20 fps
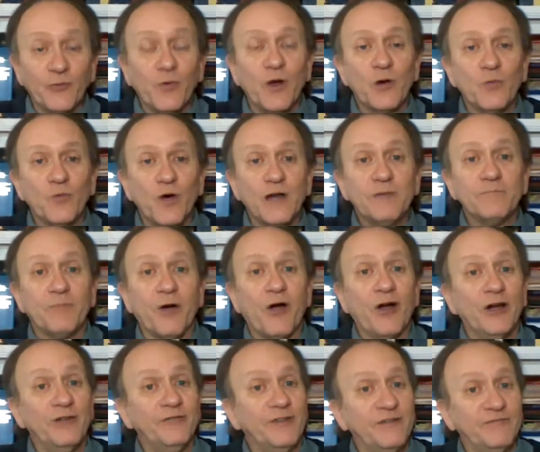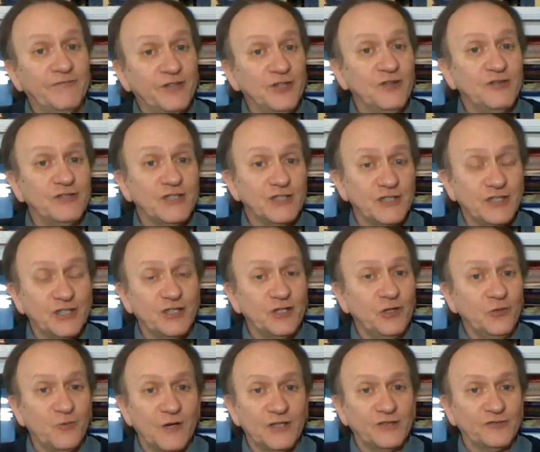When one party refuses to
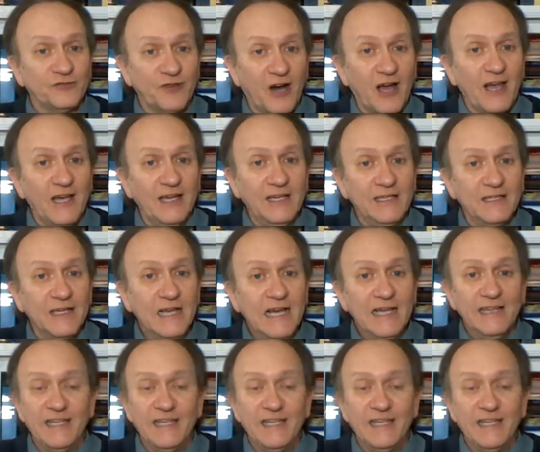do what's right,